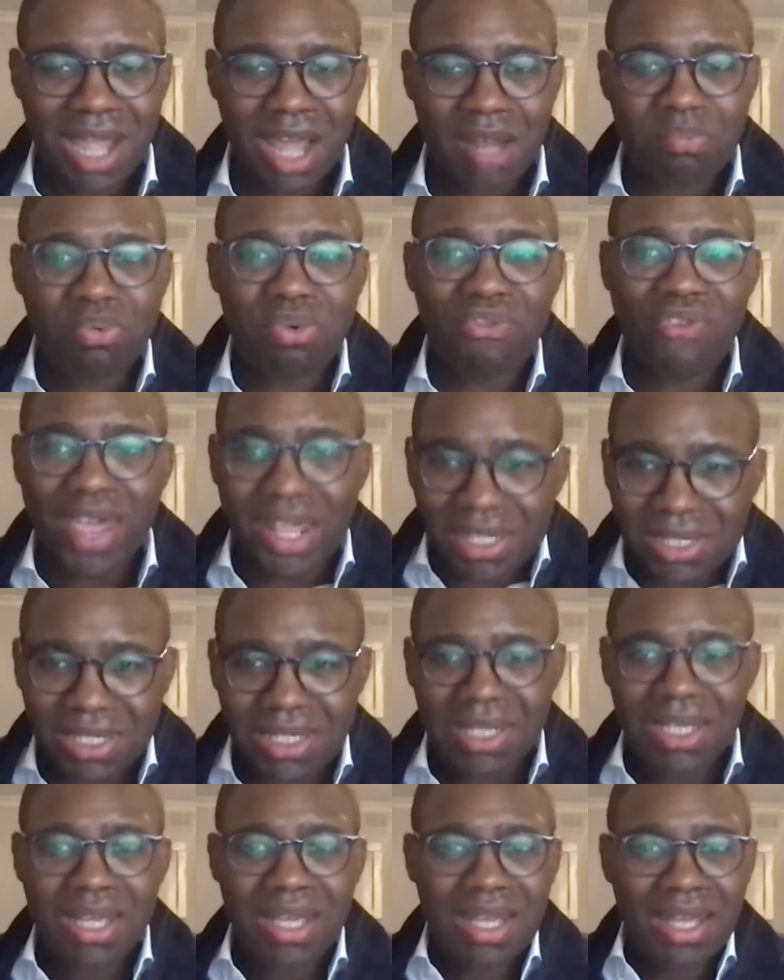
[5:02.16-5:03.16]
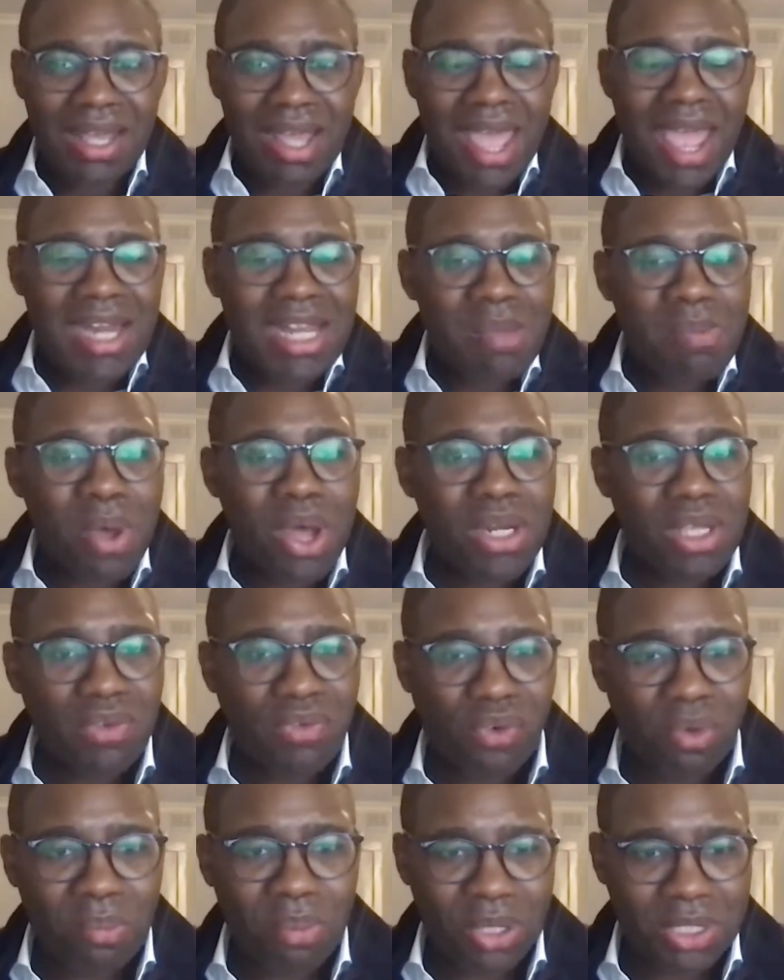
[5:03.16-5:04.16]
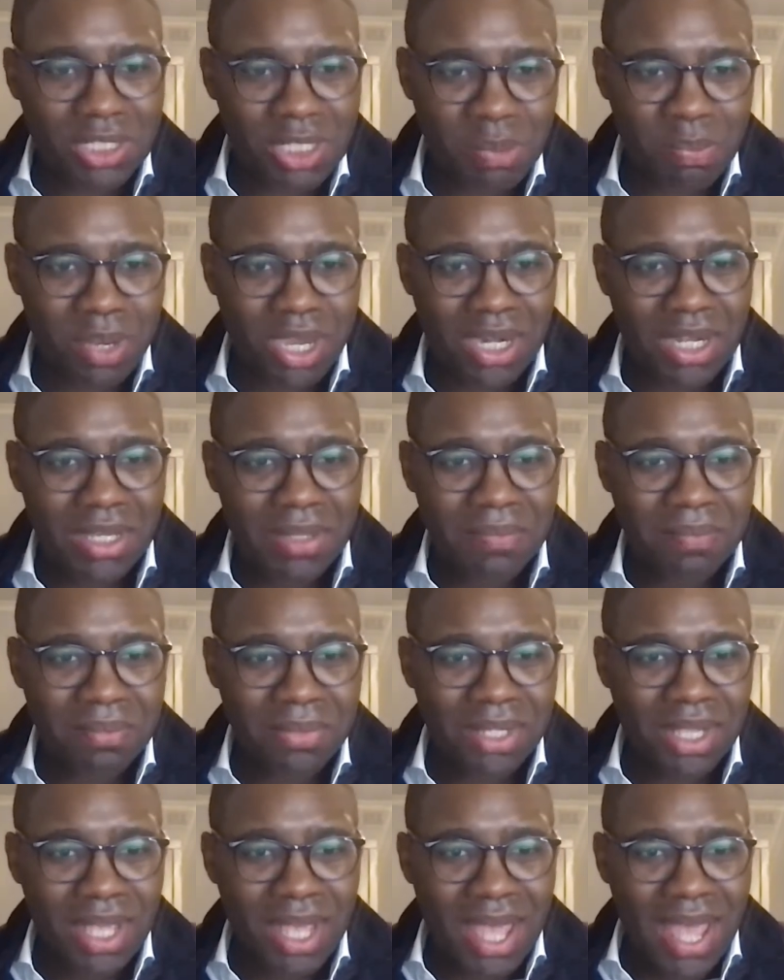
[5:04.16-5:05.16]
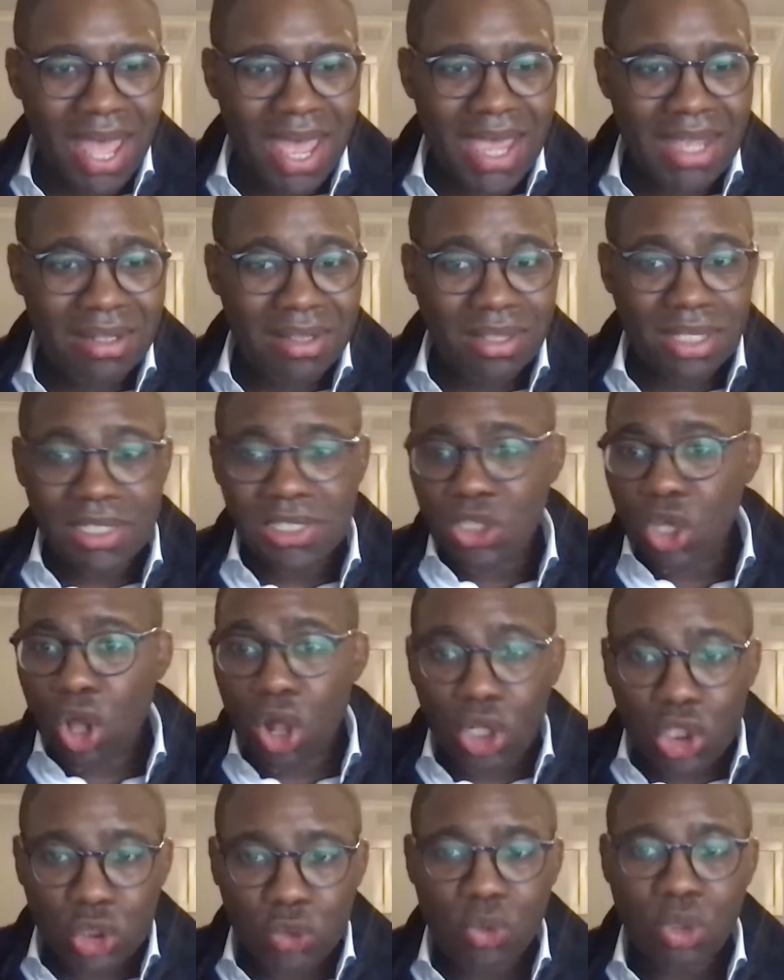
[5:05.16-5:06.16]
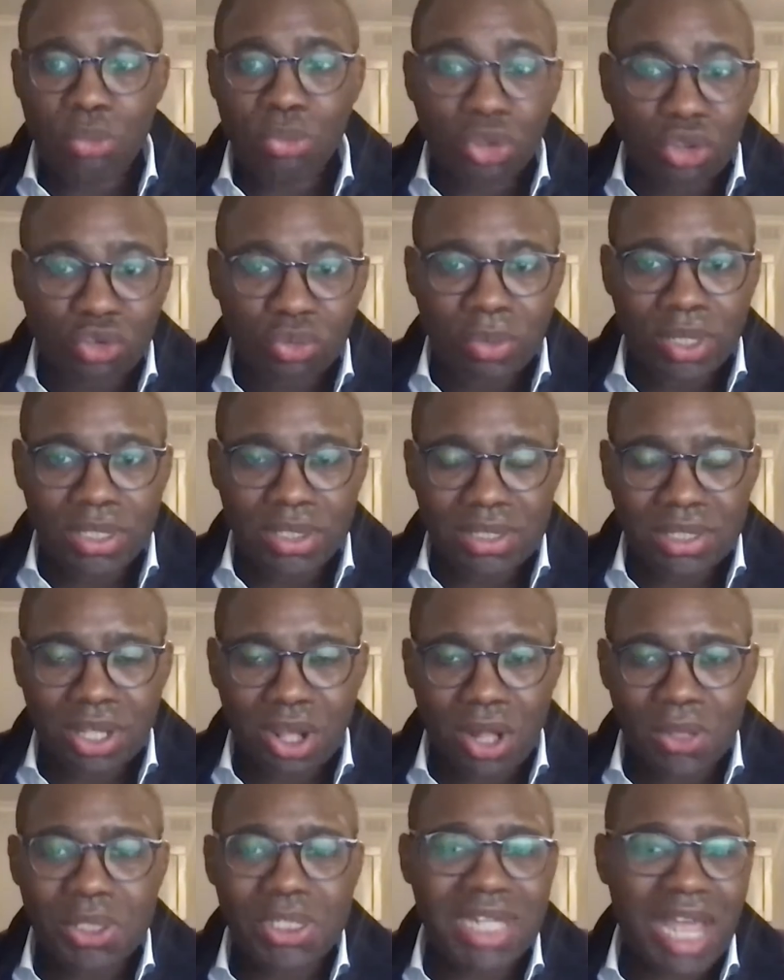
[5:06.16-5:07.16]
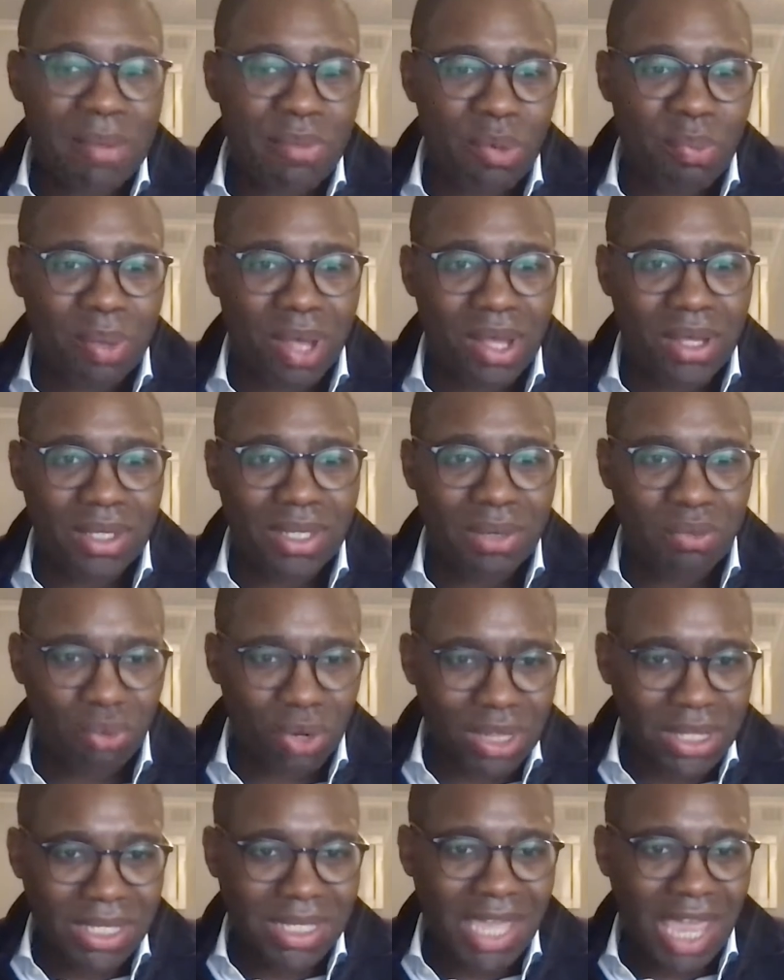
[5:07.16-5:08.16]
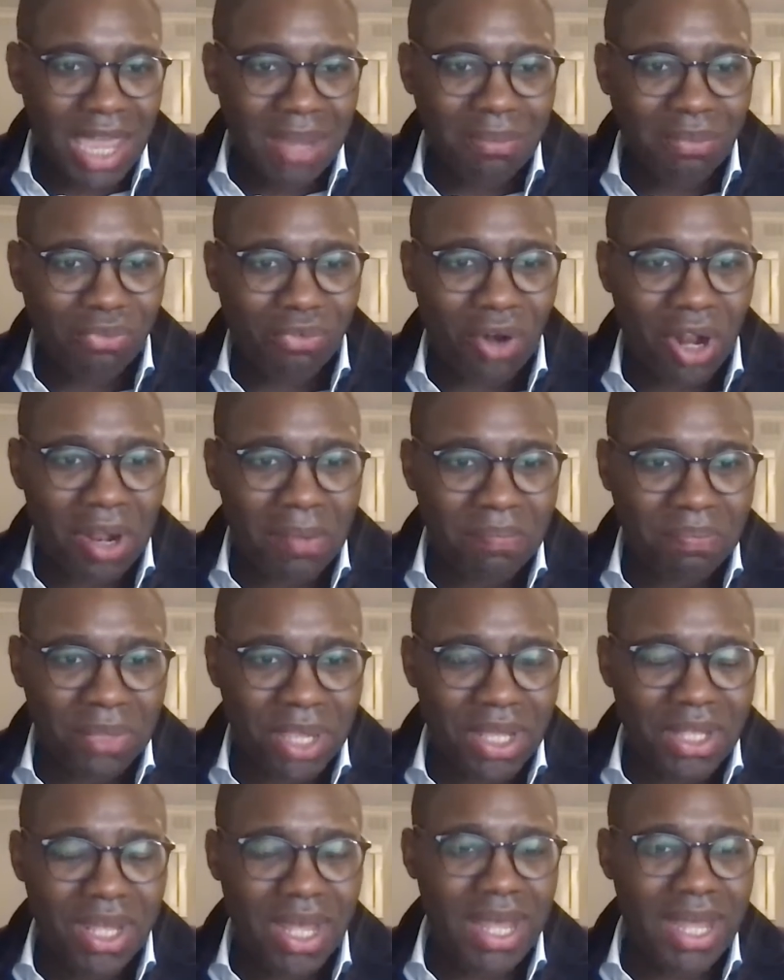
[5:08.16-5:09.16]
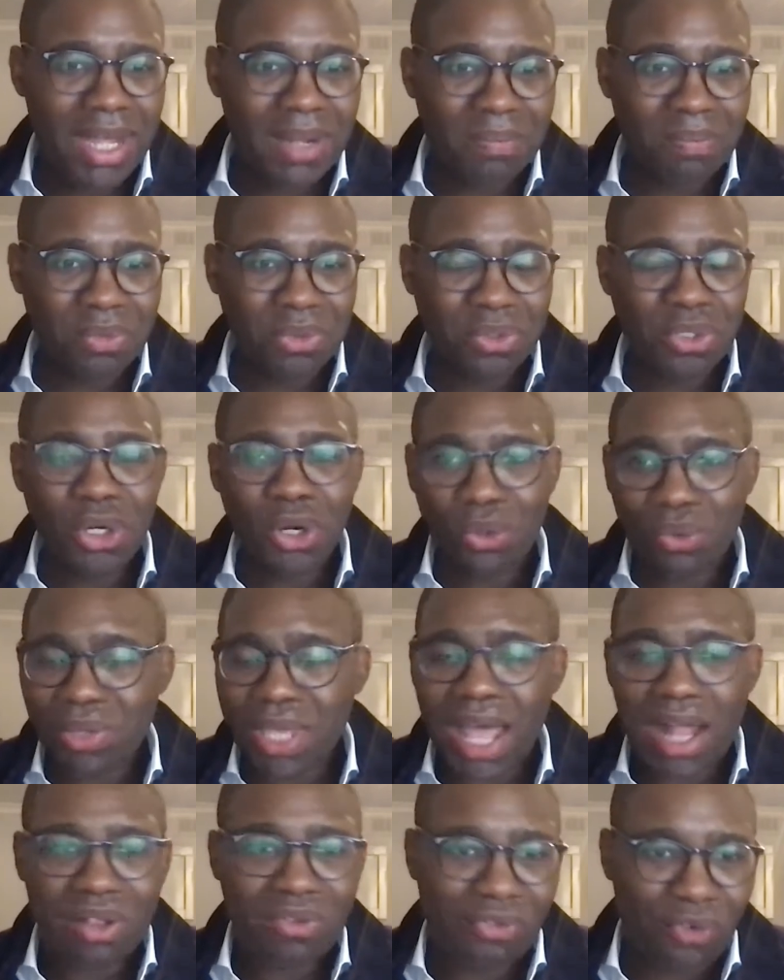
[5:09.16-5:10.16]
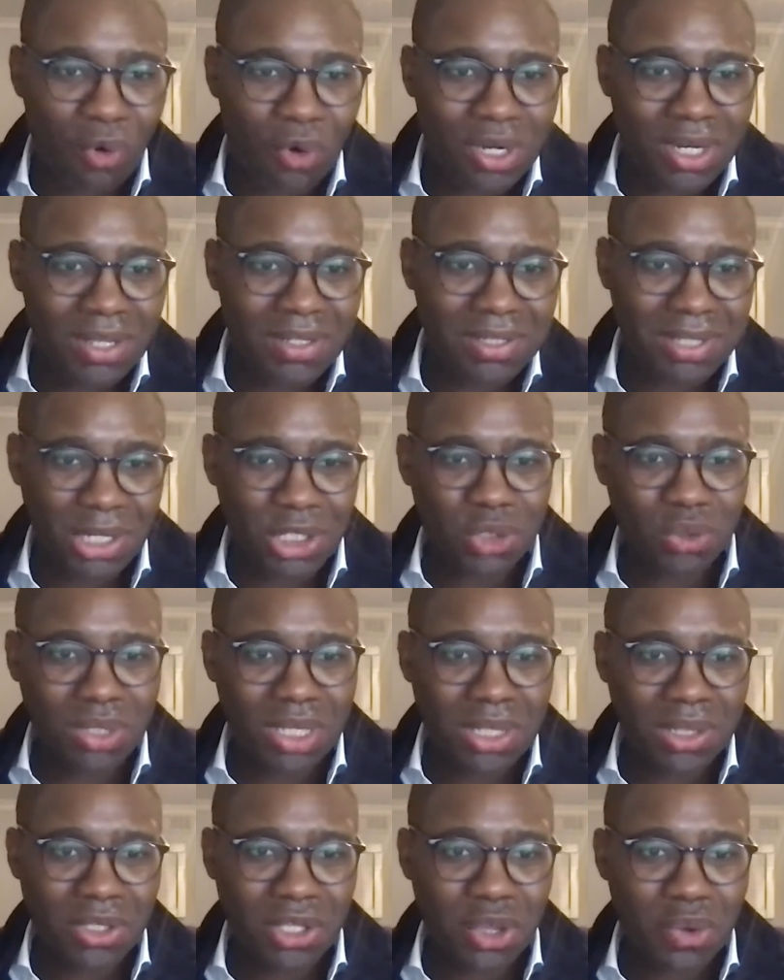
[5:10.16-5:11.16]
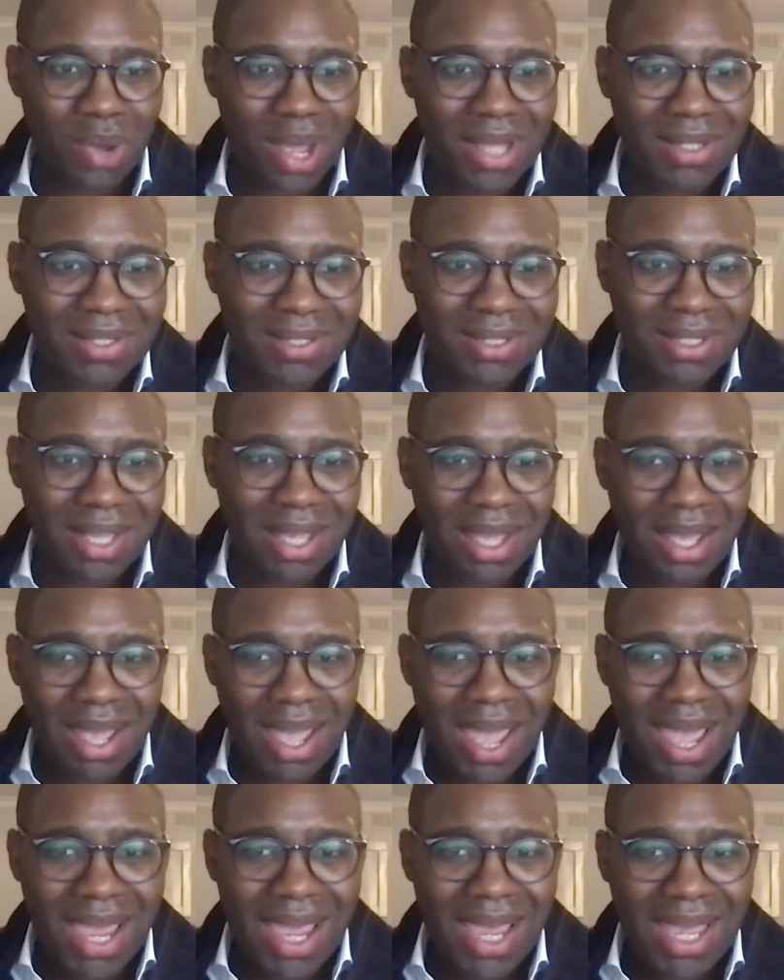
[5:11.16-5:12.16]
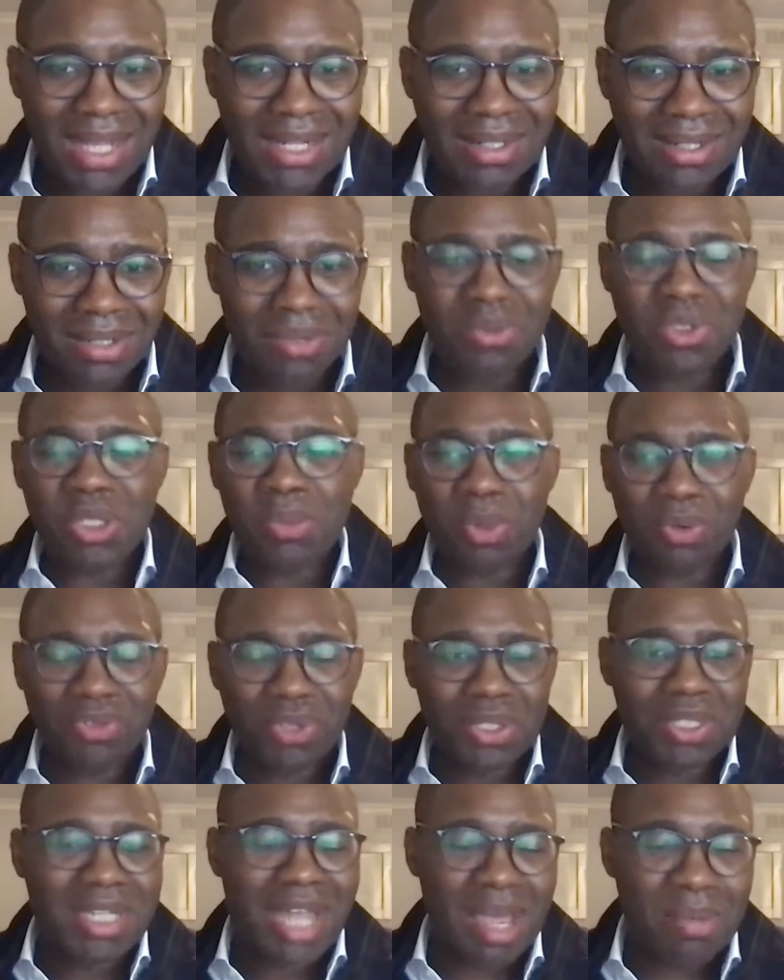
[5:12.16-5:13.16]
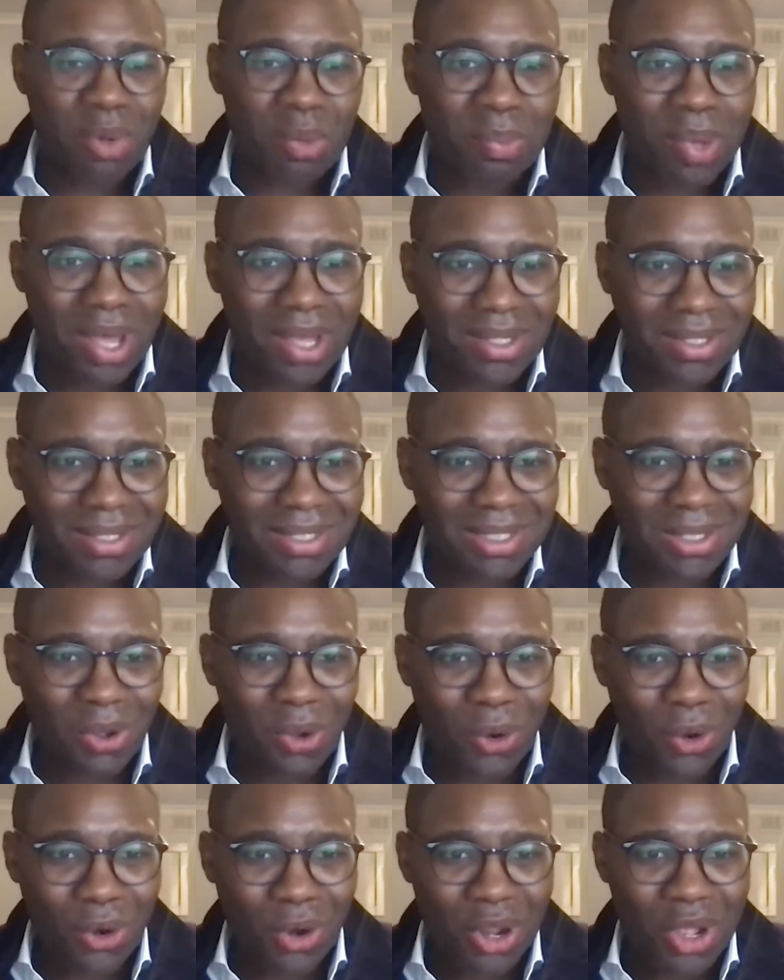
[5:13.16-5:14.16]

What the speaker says: prevent anybody from participating. And this cultural movement called cyberpunk really came from, California, essentially in the US. And some of the cyberpunks, or,